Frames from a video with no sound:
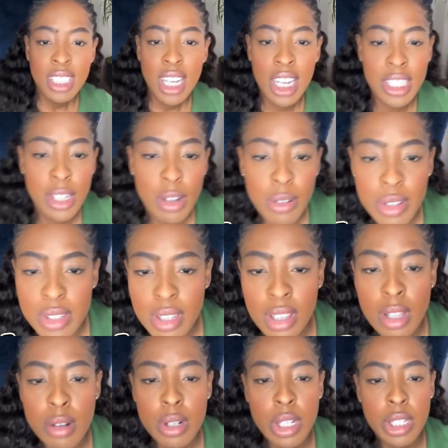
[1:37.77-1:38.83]
it's a
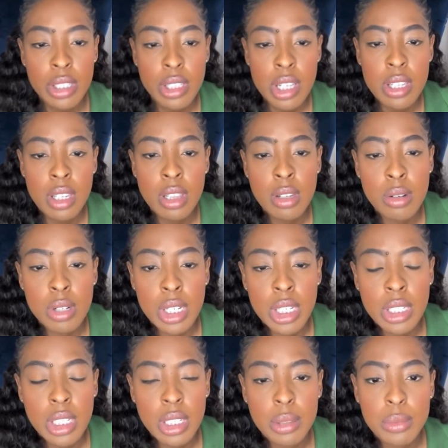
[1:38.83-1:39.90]
learning
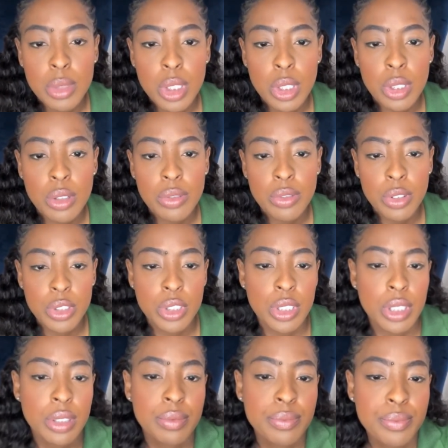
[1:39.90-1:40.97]
curve for
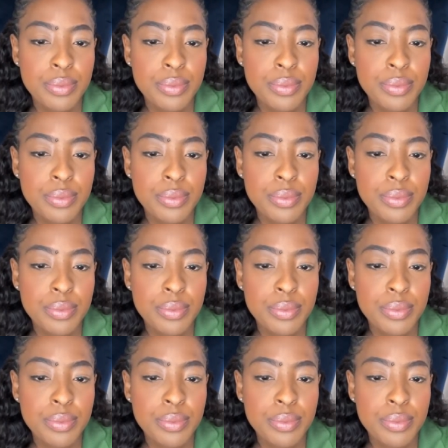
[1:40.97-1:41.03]
sure.